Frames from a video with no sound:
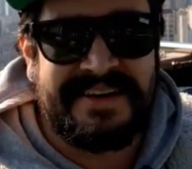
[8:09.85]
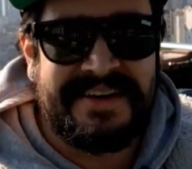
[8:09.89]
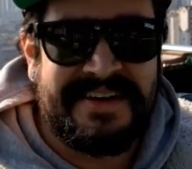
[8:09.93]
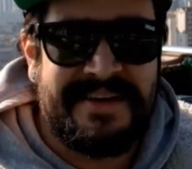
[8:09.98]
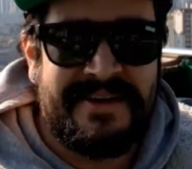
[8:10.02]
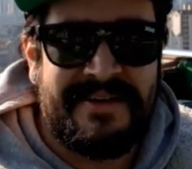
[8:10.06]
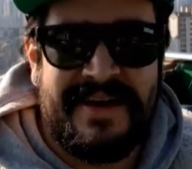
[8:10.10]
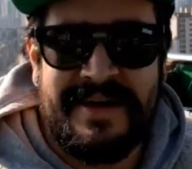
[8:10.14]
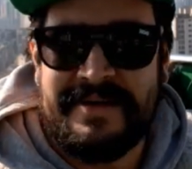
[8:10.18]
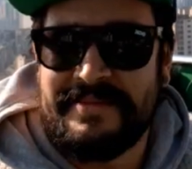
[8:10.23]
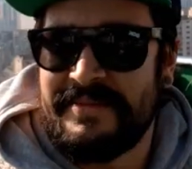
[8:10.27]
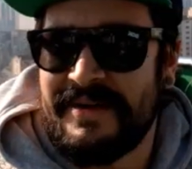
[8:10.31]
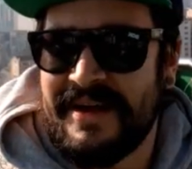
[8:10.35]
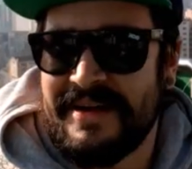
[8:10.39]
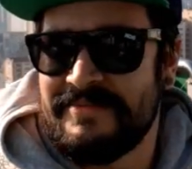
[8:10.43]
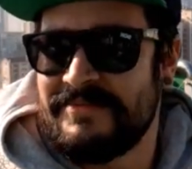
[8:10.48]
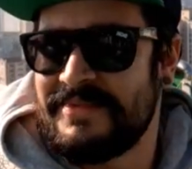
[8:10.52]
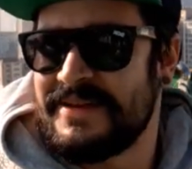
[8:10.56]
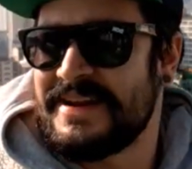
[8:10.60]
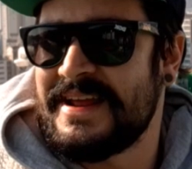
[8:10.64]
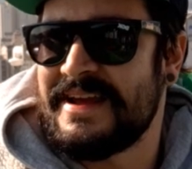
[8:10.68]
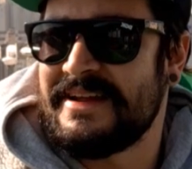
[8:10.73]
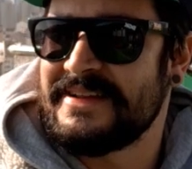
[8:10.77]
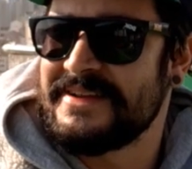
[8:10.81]
You know, i have
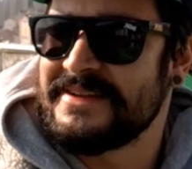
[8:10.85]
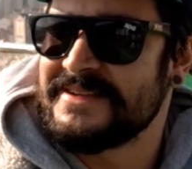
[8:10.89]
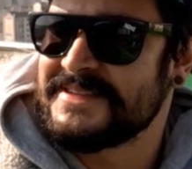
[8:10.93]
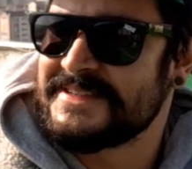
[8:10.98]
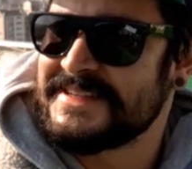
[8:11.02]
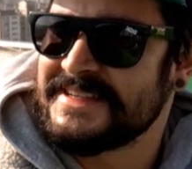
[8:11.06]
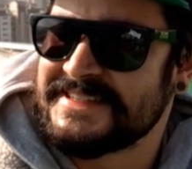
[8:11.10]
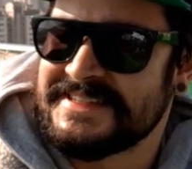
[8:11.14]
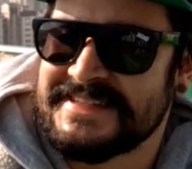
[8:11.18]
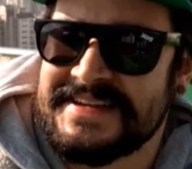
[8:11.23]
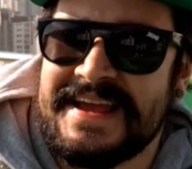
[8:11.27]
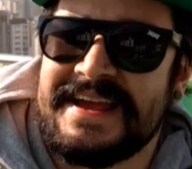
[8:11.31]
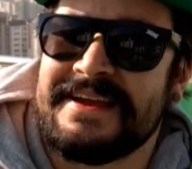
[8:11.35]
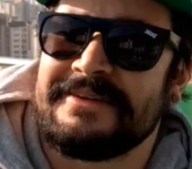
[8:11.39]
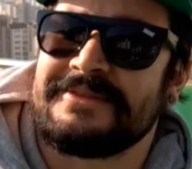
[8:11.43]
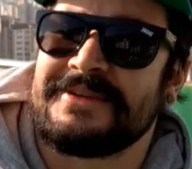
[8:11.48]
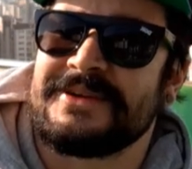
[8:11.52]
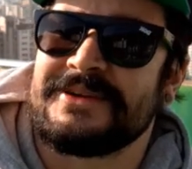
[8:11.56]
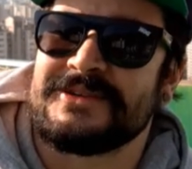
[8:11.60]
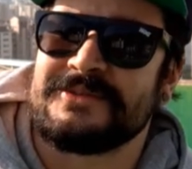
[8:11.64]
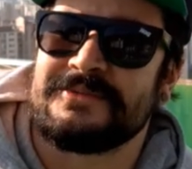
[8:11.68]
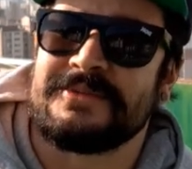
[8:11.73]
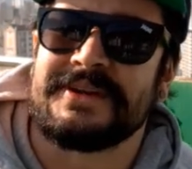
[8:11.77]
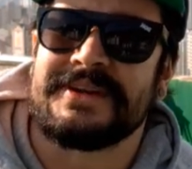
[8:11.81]
been out here six and a half
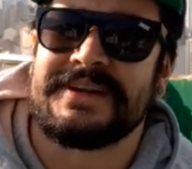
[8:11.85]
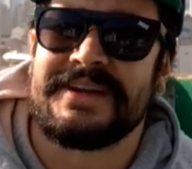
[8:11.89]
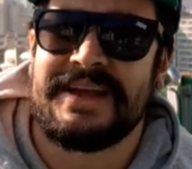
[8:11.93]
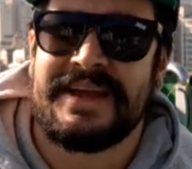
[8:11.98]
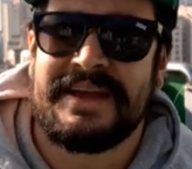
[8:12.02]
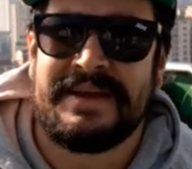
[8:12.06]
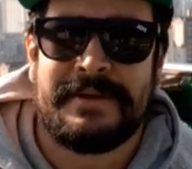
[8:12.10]
years, but